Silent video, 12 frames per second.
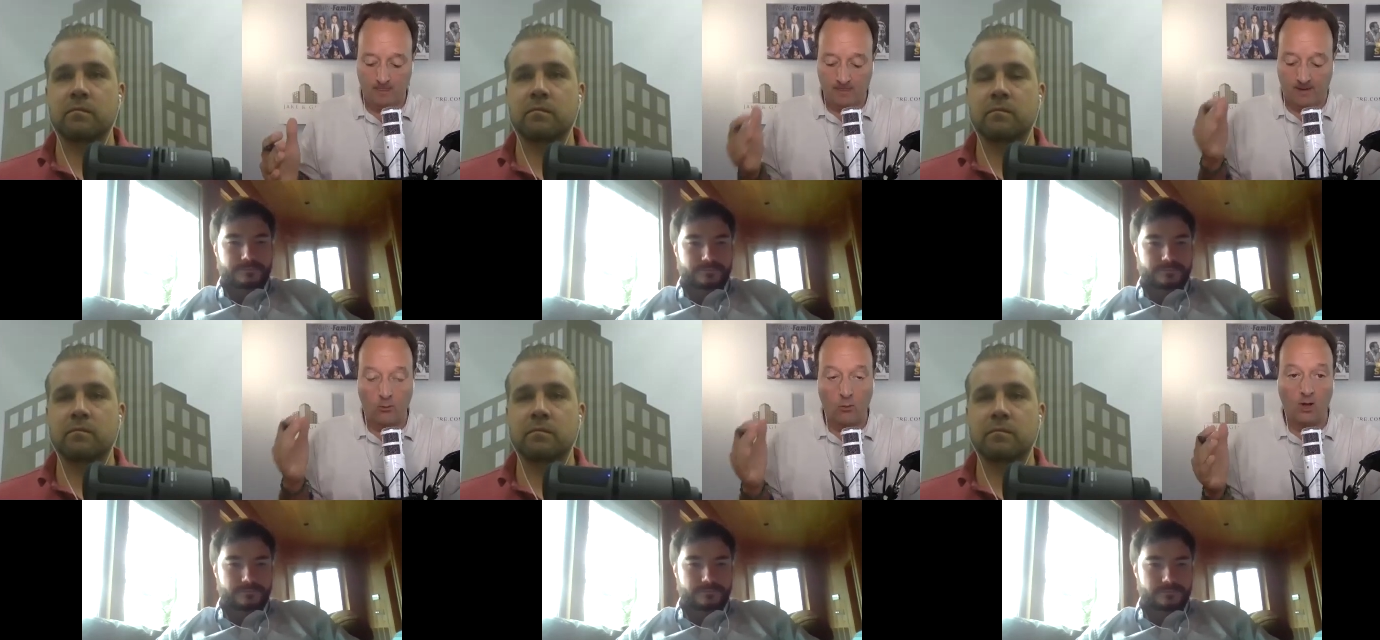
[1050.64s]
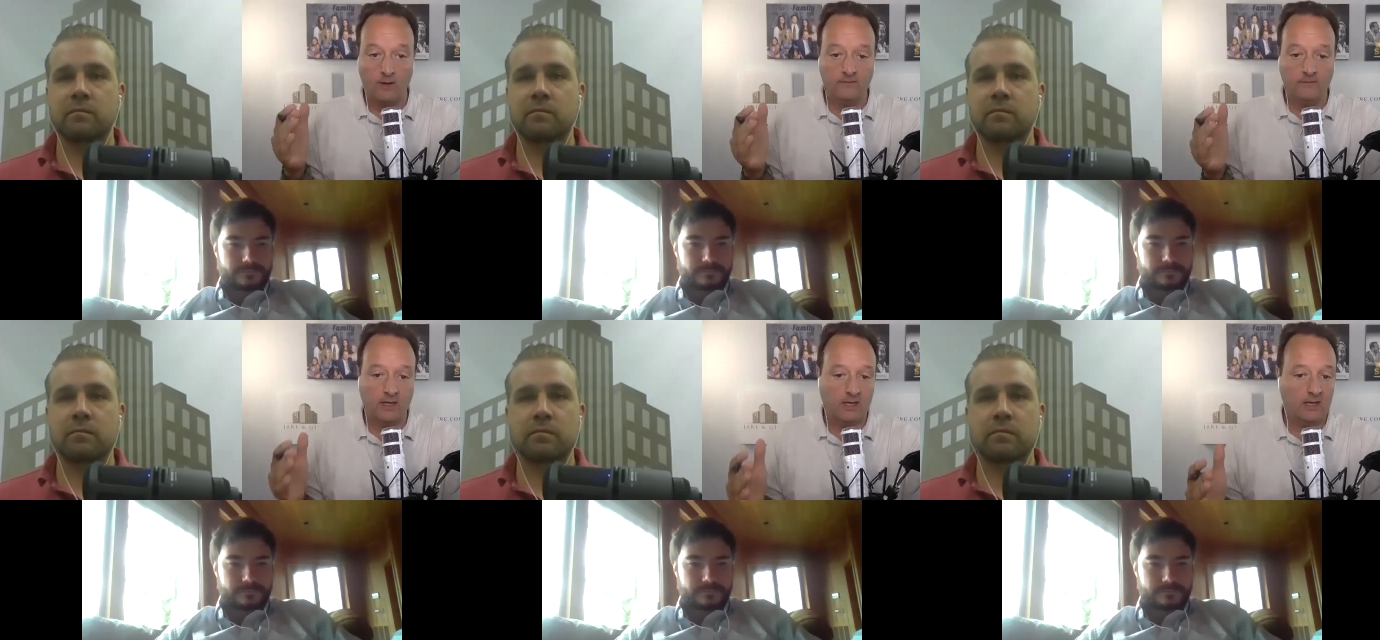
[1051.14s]
Speaker 1: Number
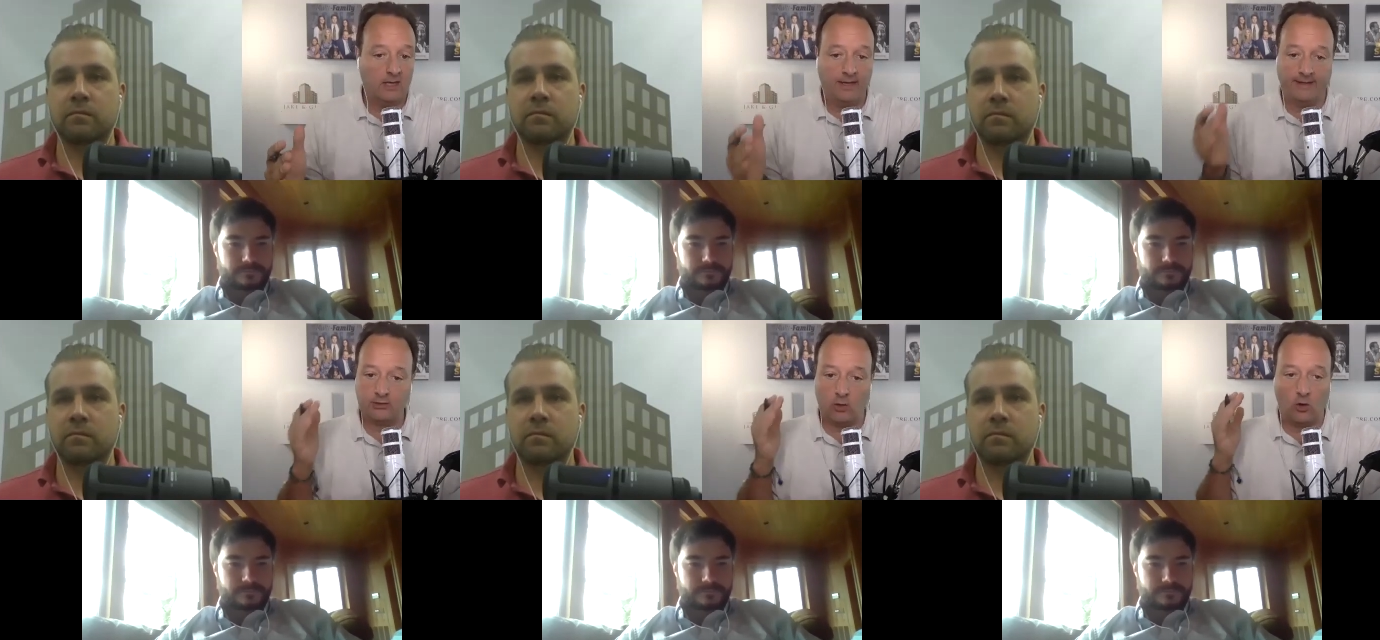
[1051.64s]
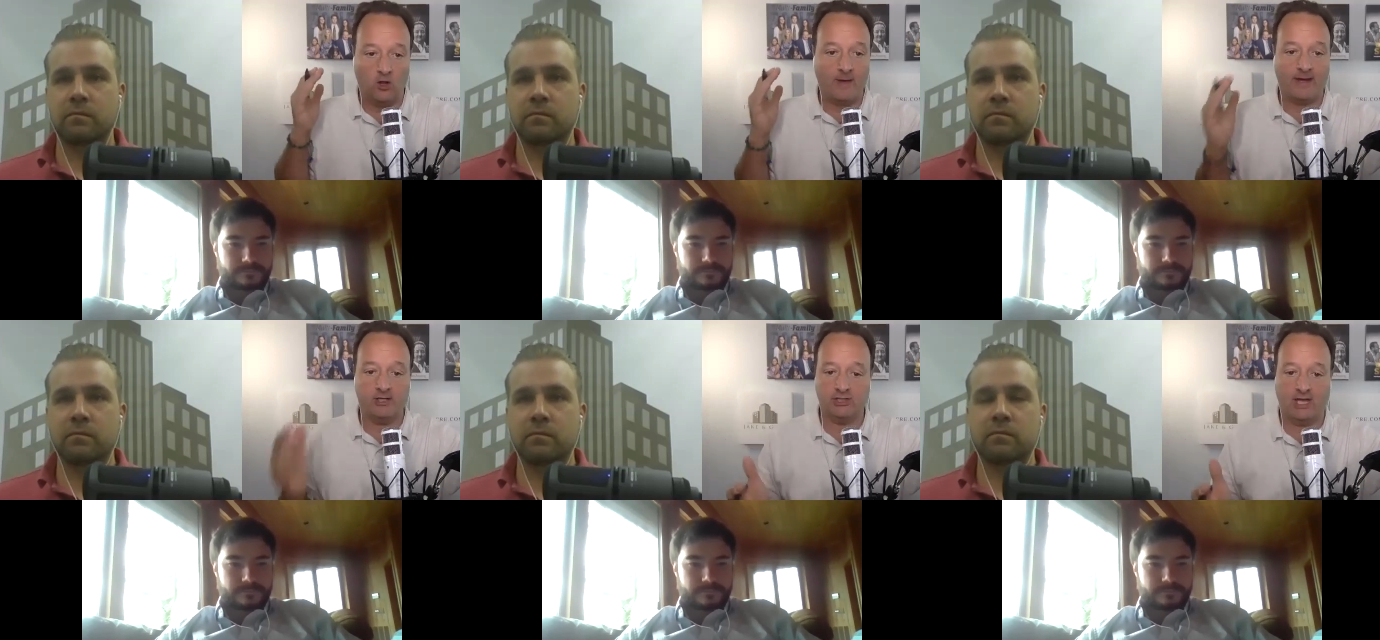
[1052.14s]
one, it's all
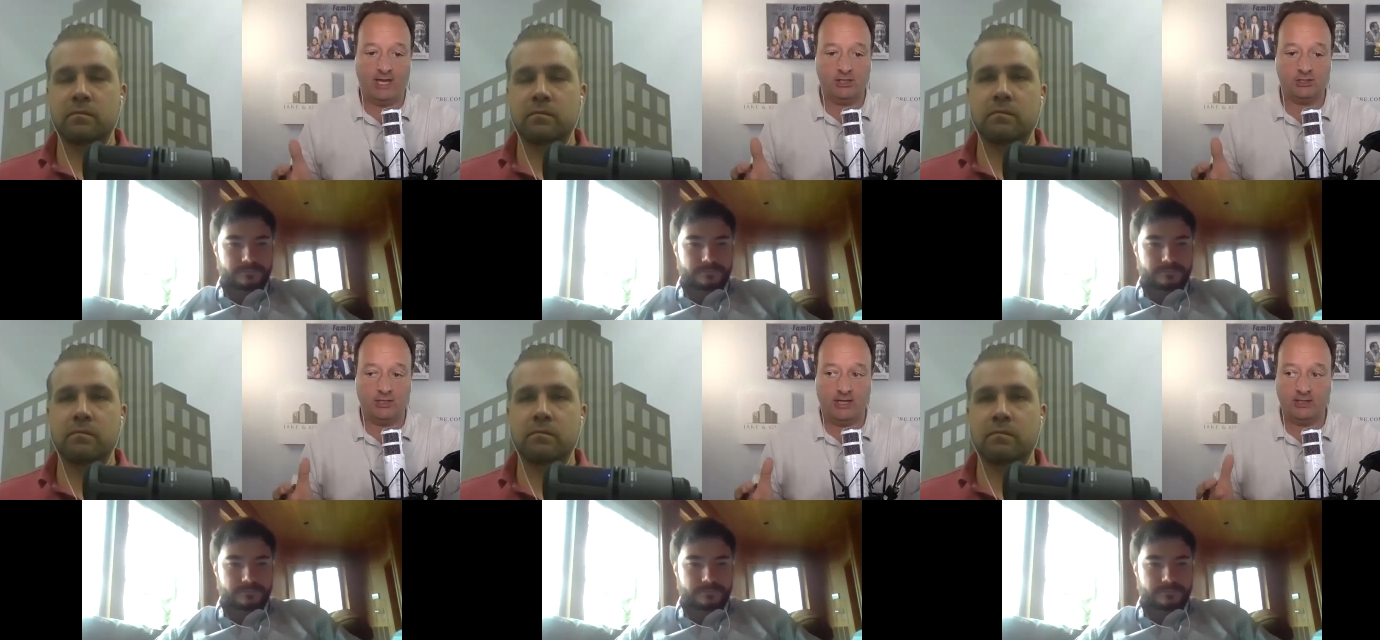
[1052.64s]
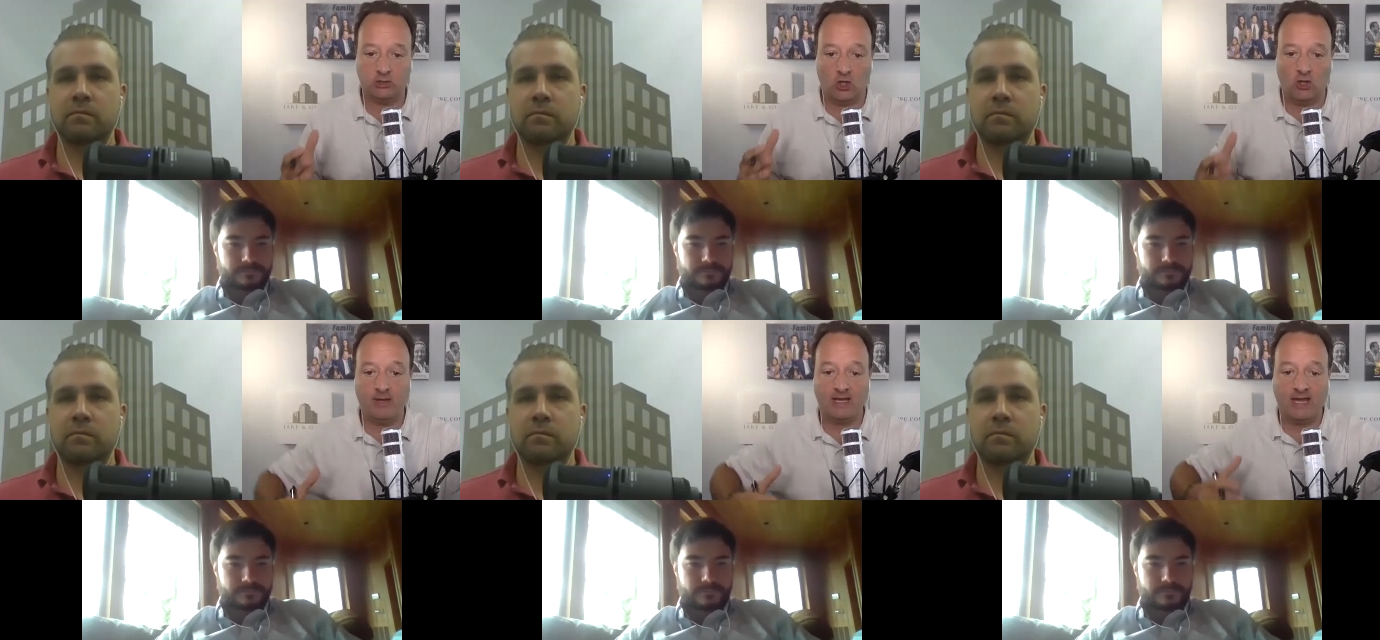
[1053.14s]
about education. It's
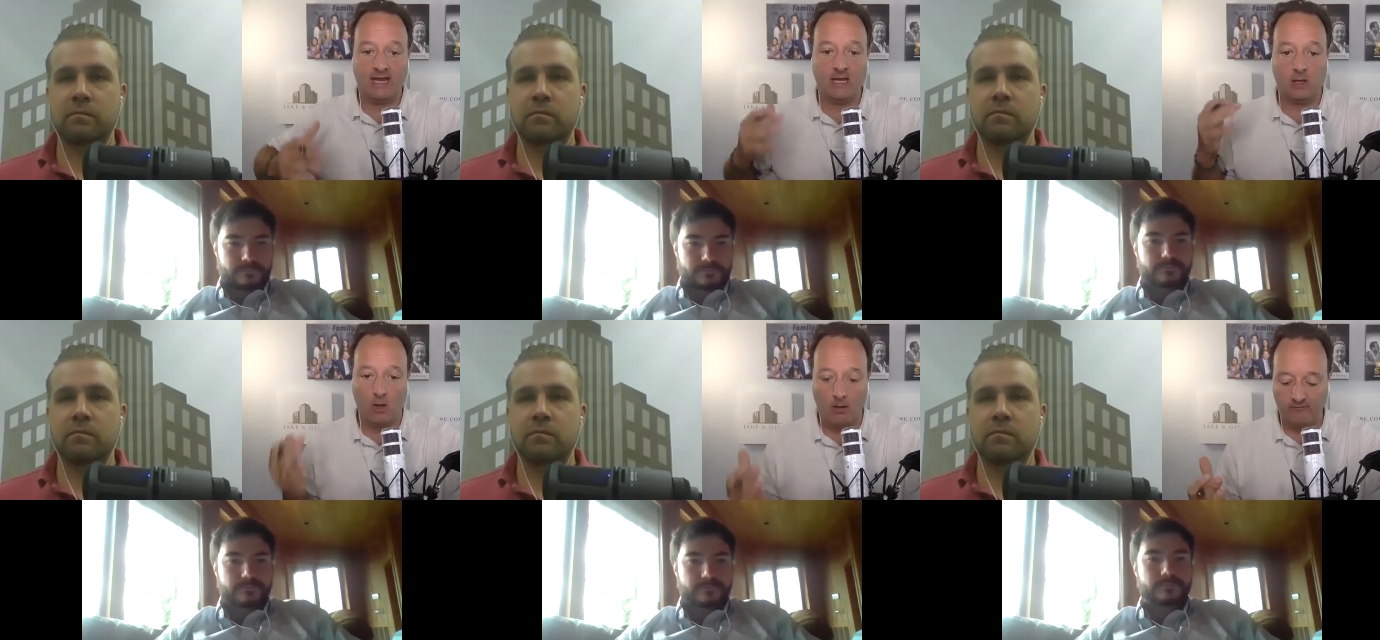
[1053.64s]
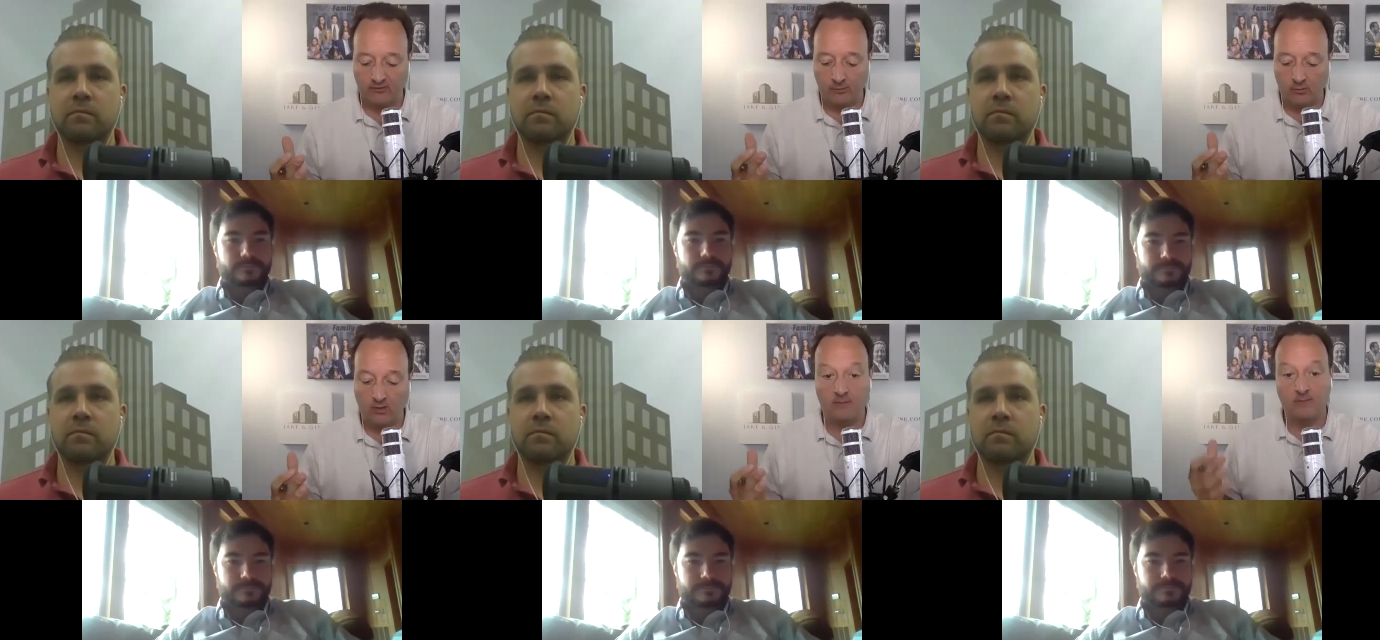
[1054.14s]
all about getting comfortable and